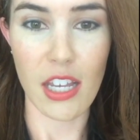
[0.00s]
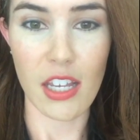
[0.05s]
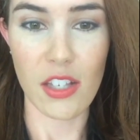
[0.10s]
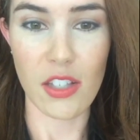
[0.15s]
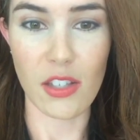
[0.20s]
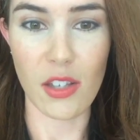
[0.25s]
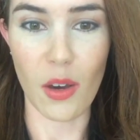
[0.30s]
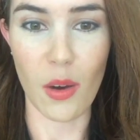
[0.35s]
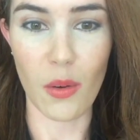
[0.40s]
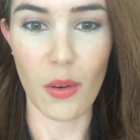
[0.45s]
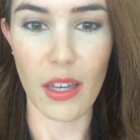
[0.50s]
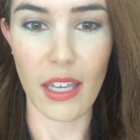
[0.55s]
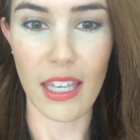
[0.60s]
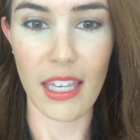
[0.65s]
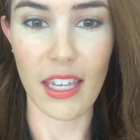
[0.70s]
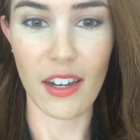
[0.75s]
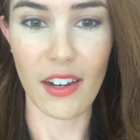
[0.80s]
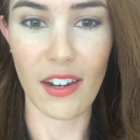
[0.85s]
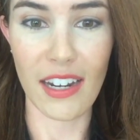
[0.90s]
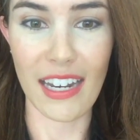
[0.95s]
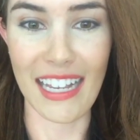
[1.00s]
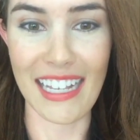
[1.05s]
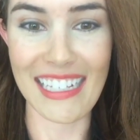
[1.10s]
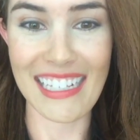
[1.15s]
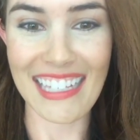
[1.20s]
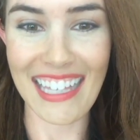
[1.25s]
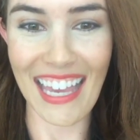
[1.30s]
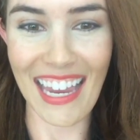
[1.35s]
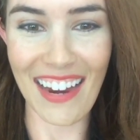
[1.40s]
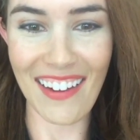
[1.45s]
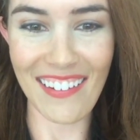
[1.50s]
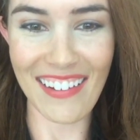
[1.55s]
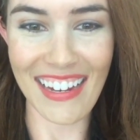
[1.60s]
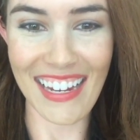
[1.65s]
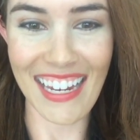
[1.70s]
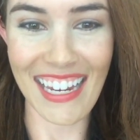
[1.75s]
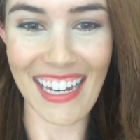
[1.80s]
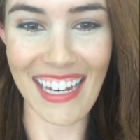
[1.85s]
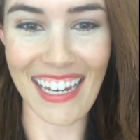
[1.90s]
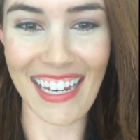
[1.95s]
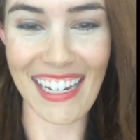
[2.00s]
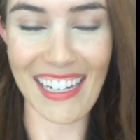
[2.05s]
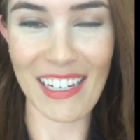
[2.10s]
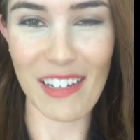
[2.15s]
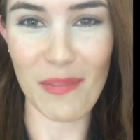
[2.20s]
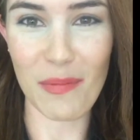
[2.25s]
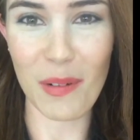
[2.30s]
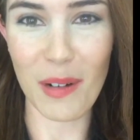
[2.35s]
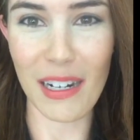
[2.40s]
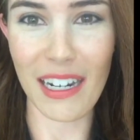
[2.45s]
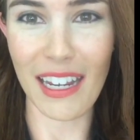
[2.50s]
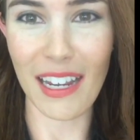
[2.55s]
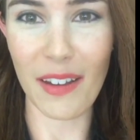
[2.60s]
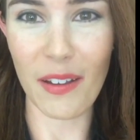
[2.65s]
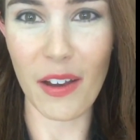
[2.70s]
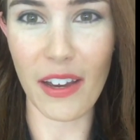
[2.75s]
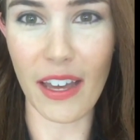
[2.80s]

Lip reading: So here it is. Carrie, good morning.